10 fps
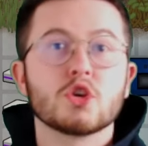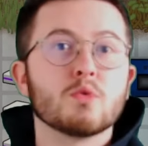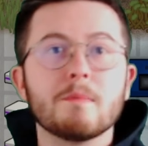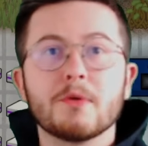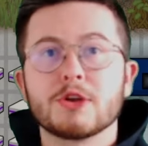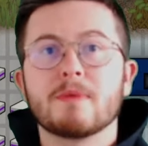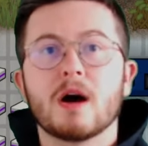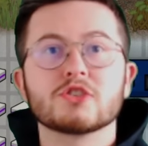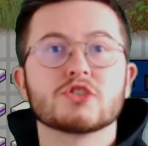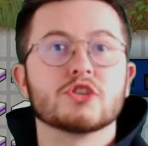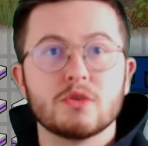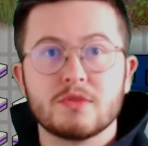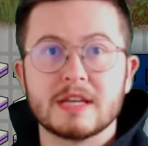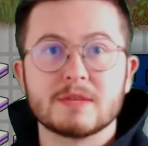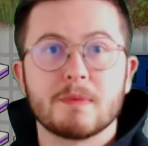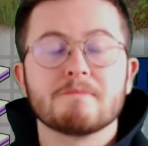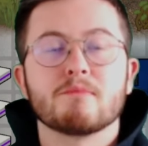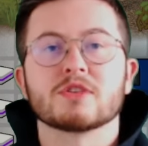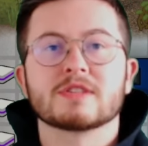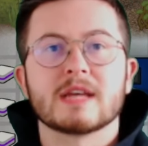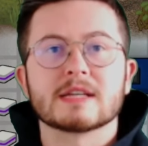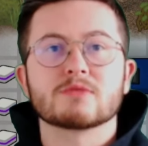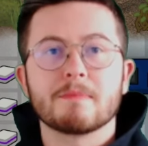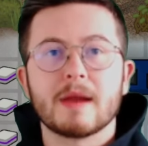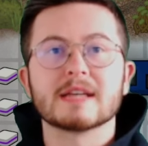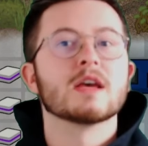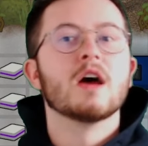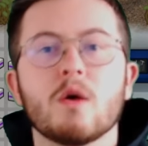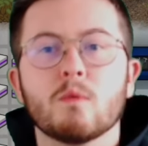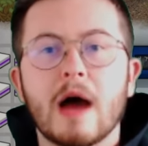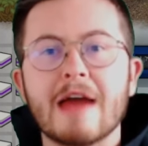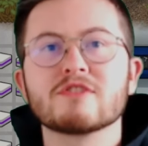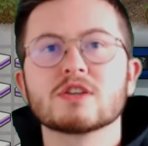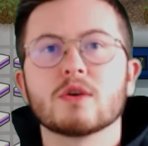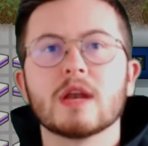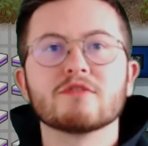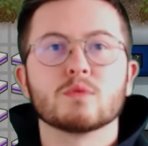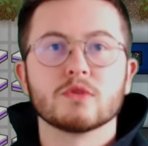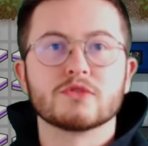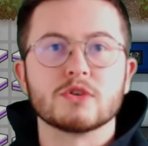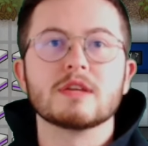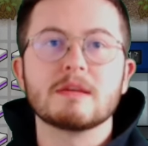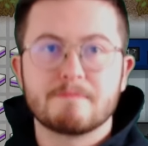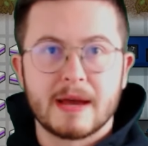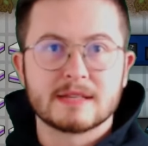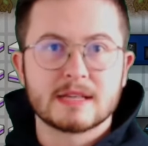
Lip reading: what body parts do these prosthetics replace? Well, every single level will do the basic